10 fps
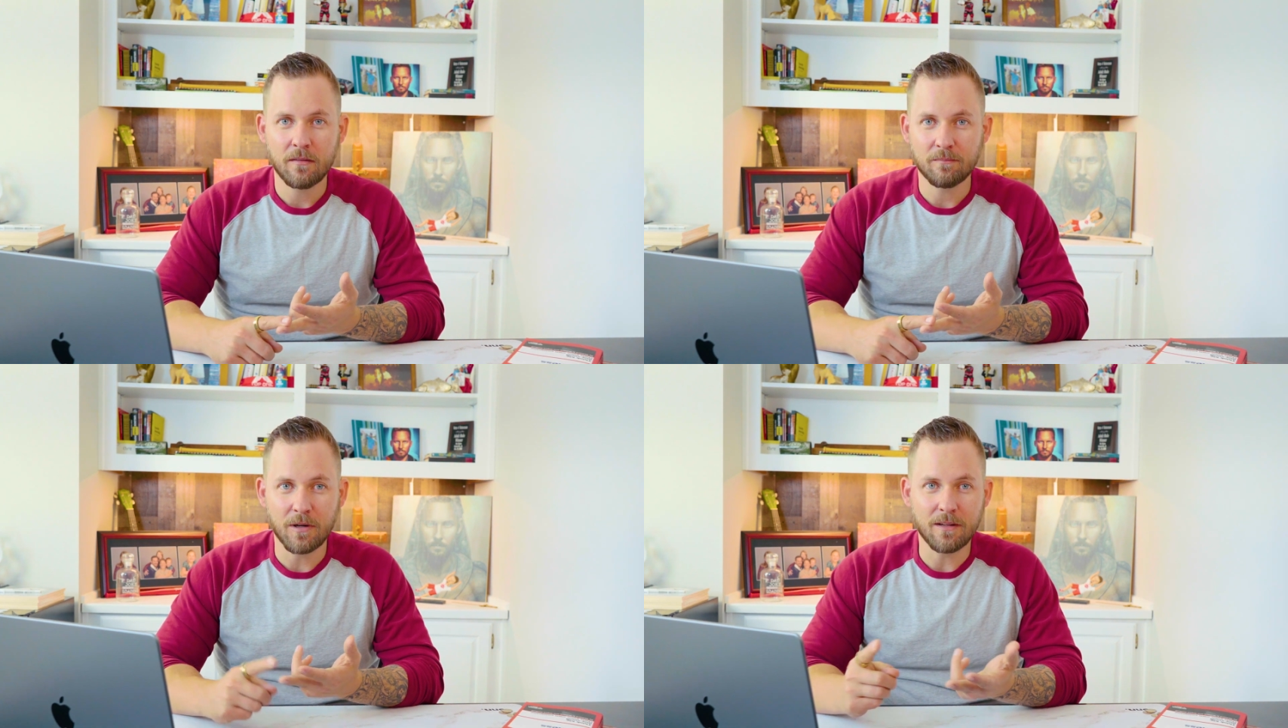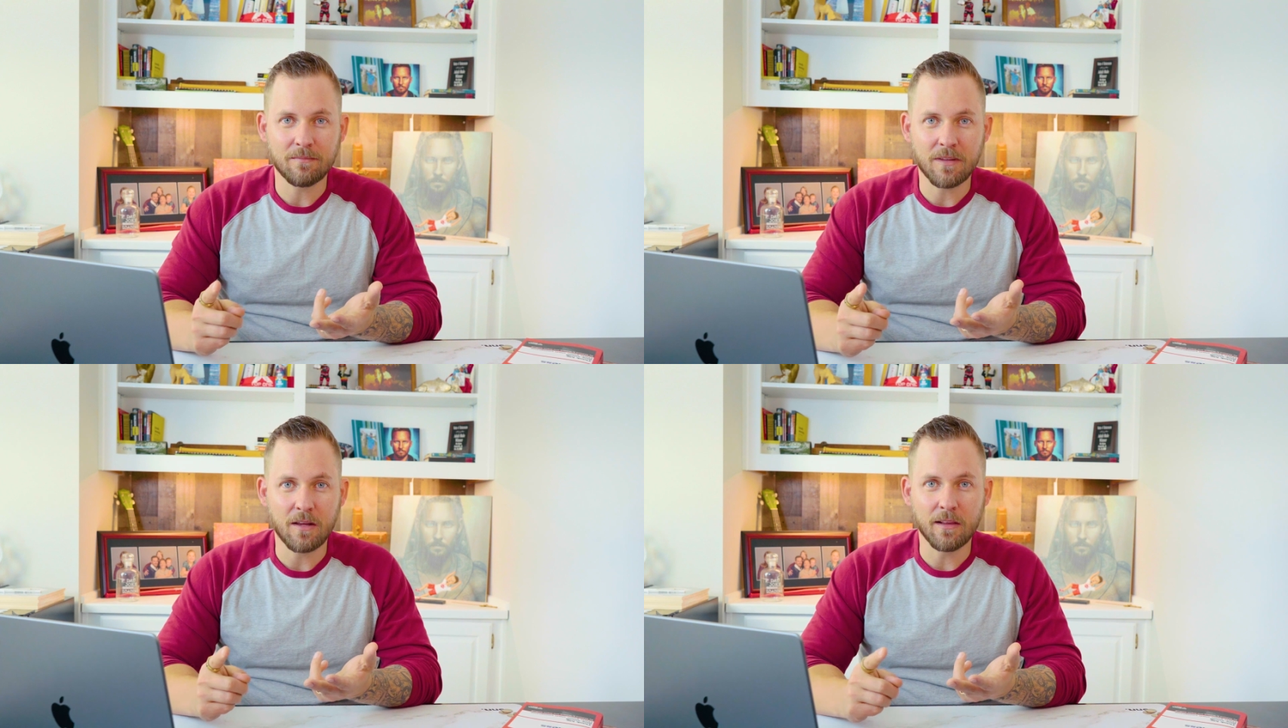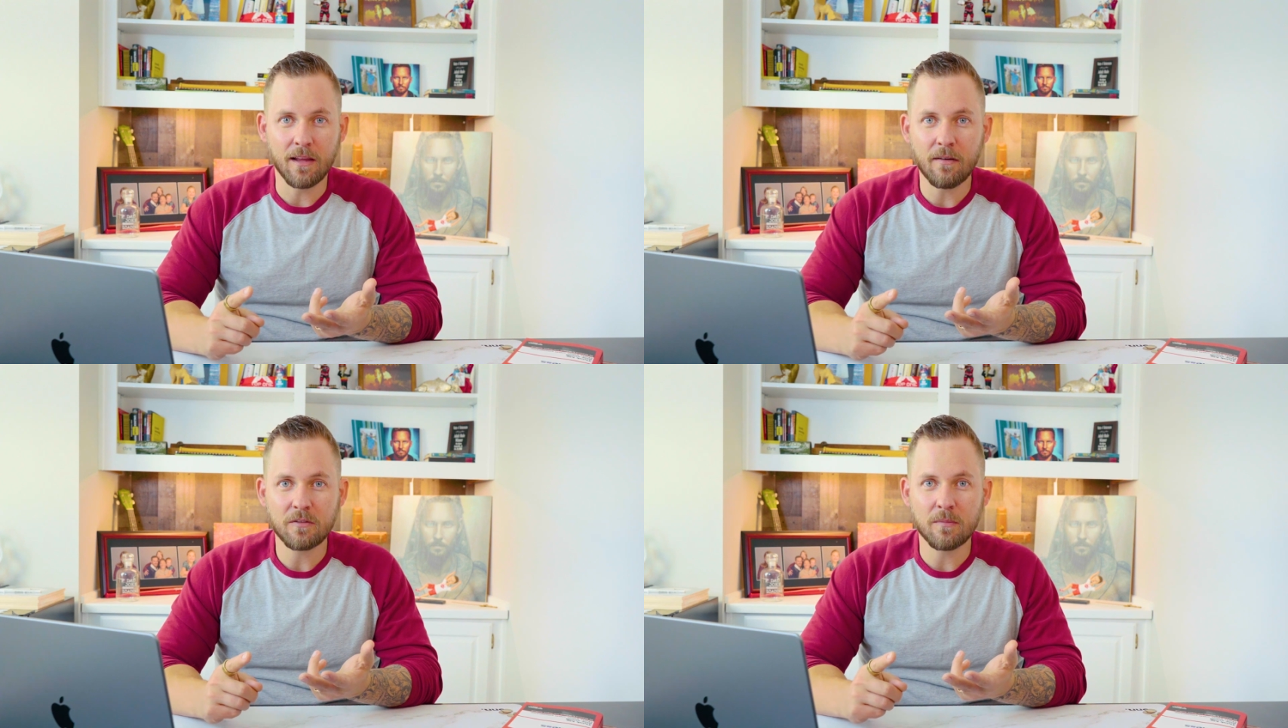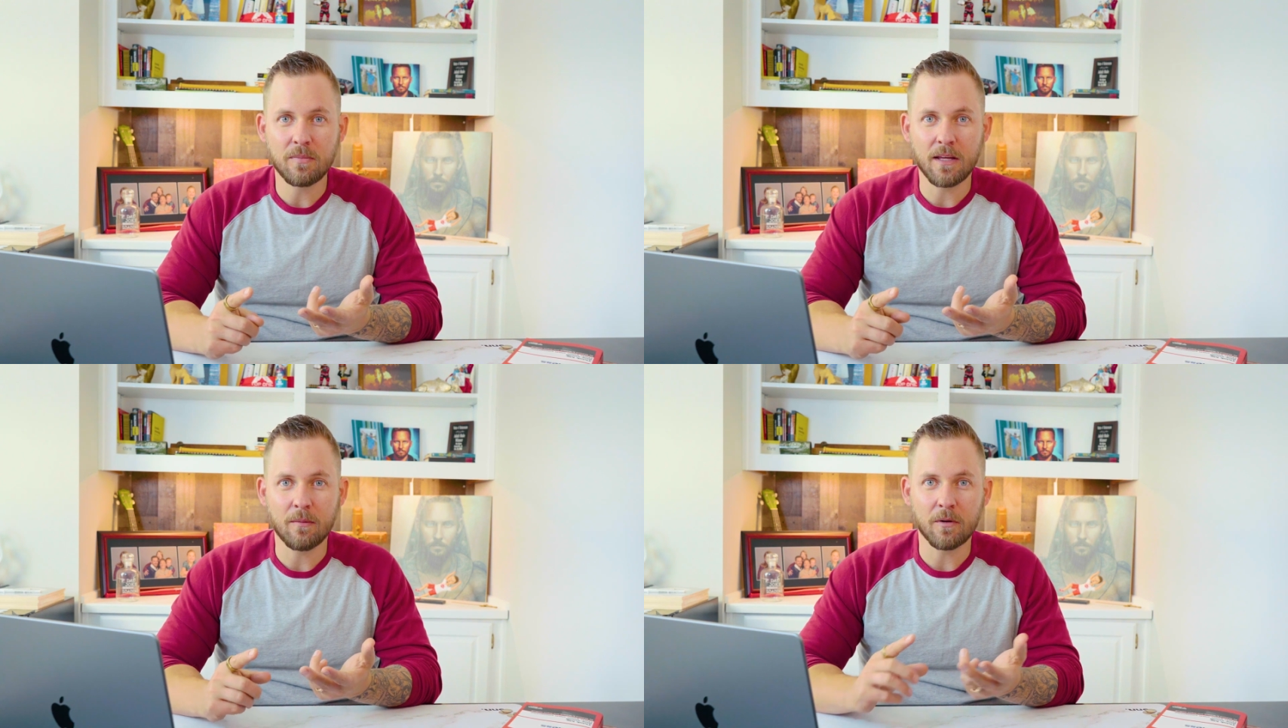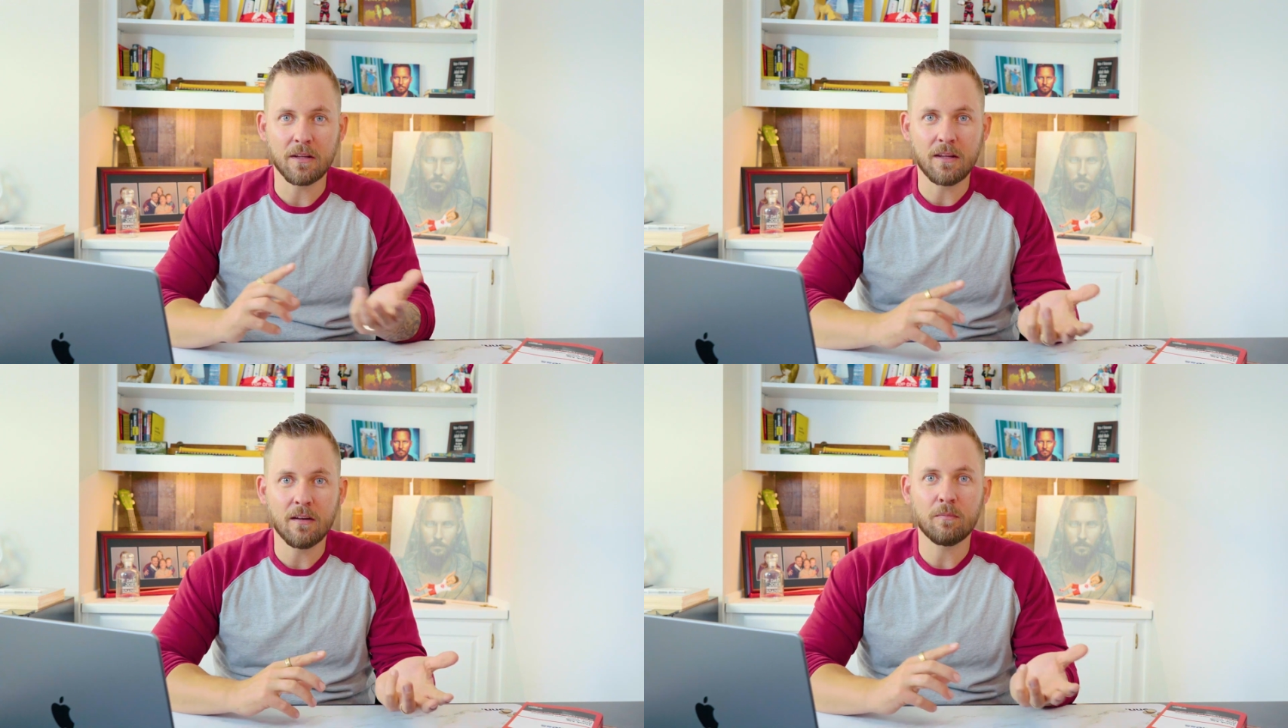but they'd love to be able to
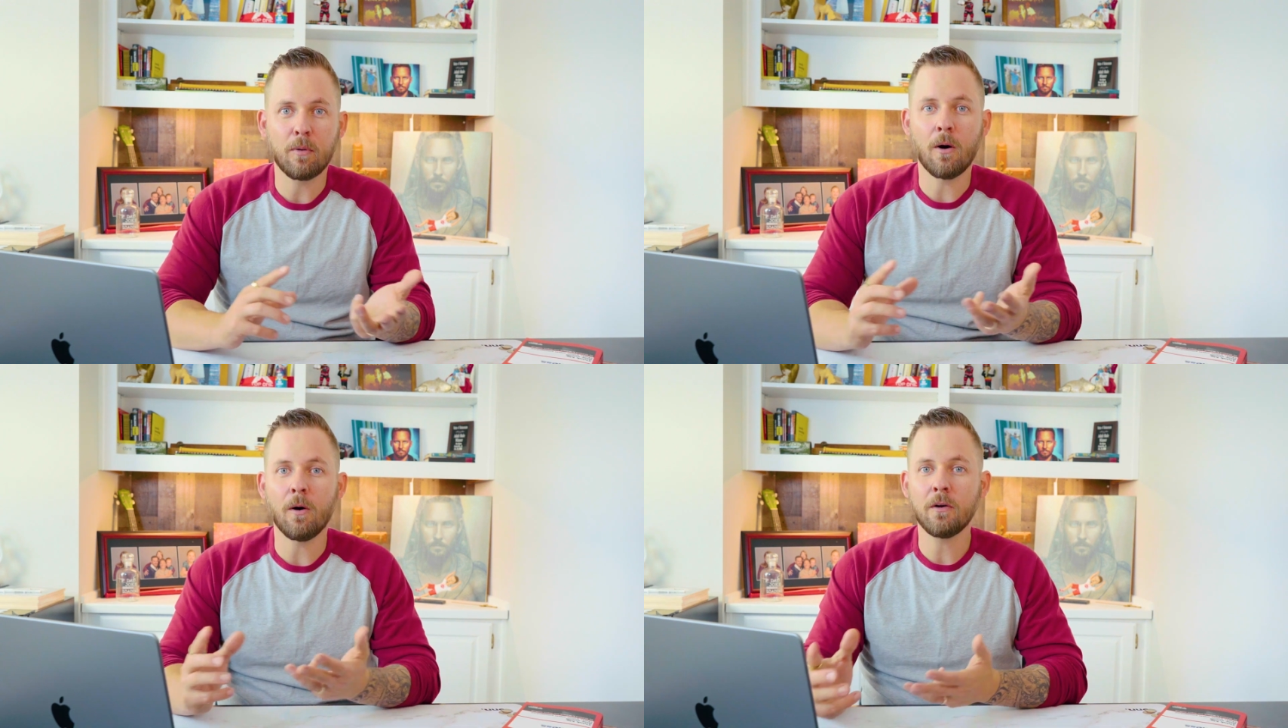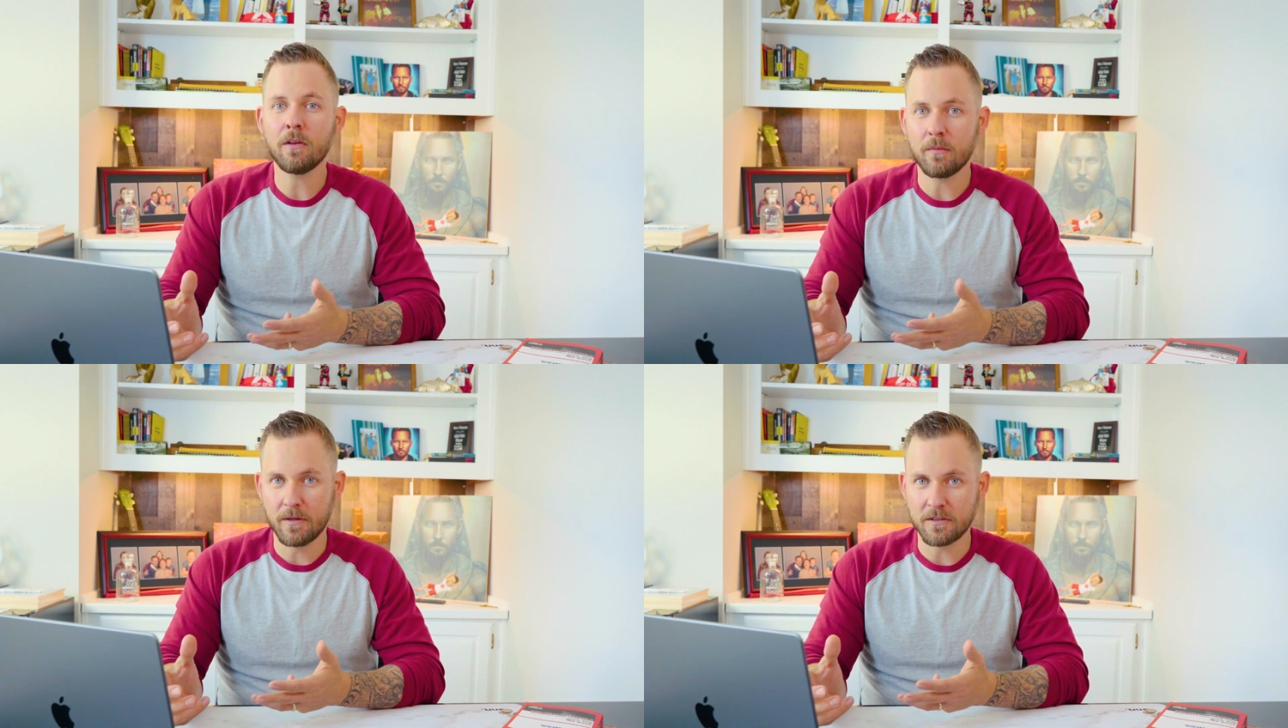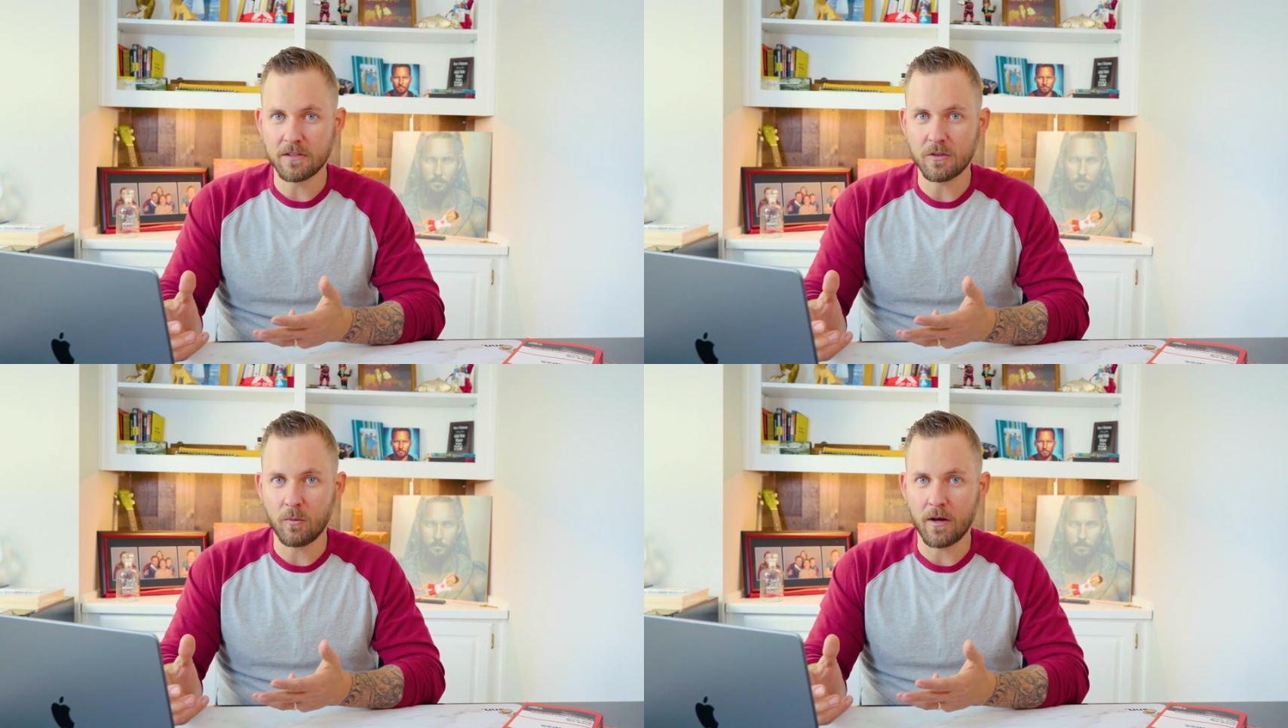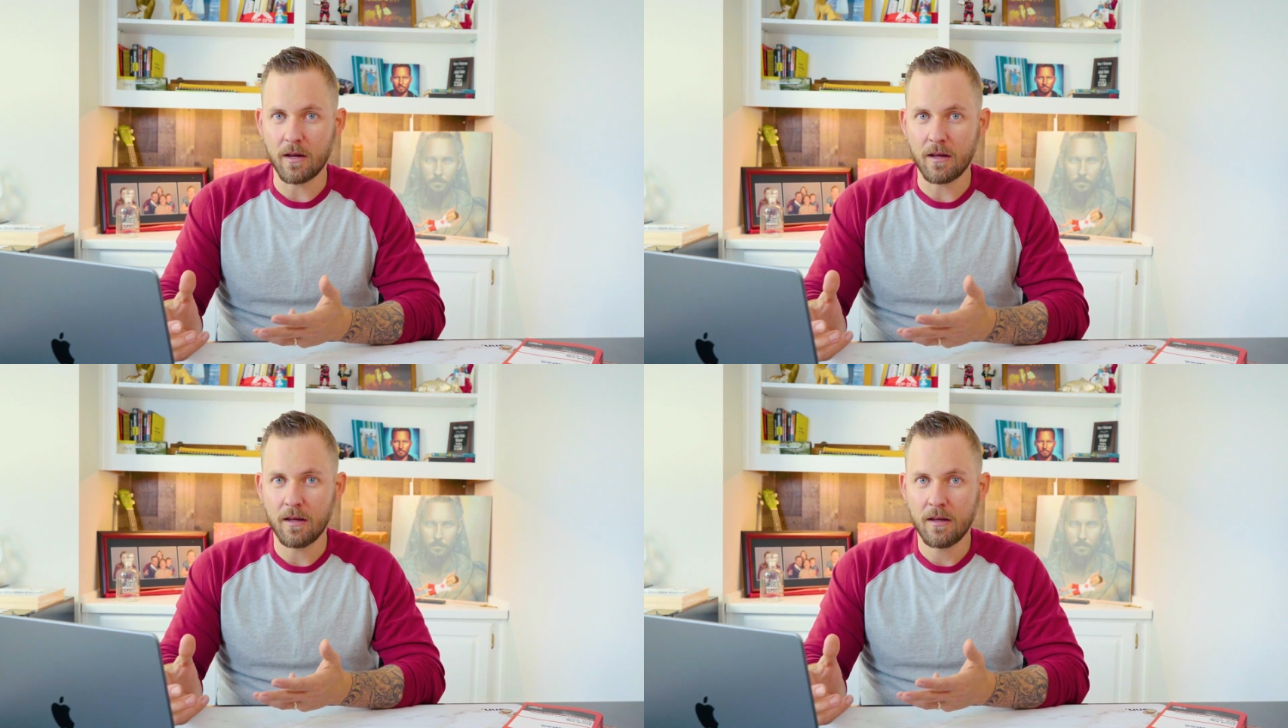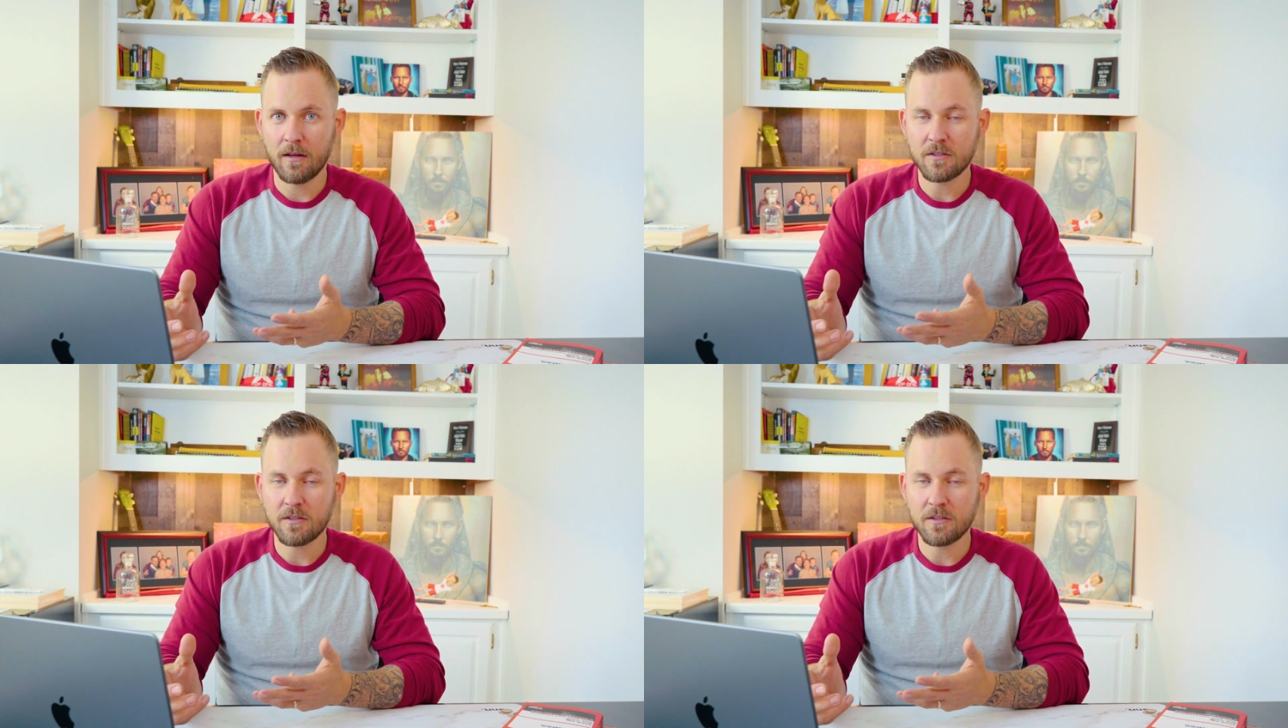give part of their business away